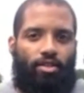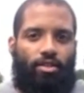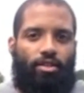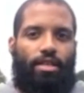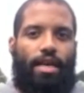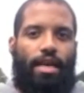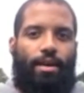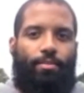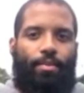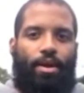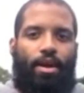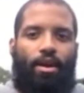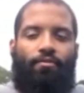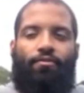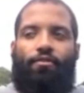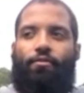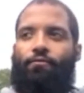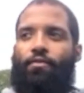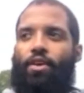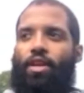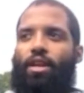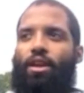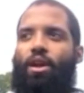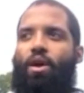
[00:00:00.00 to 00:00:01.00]
segment of the
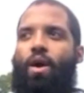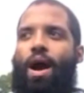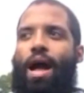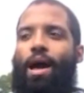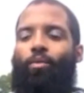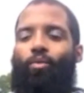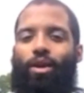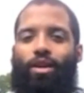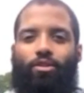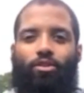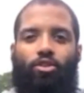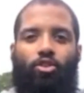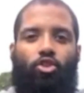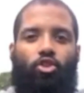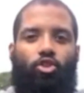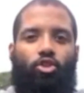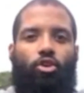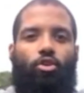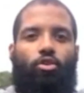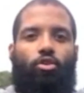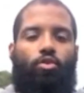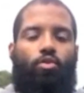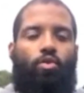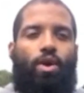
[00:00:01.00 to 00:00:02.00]
video I wanted to
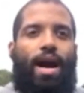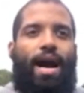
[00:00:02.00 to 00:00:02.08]
show you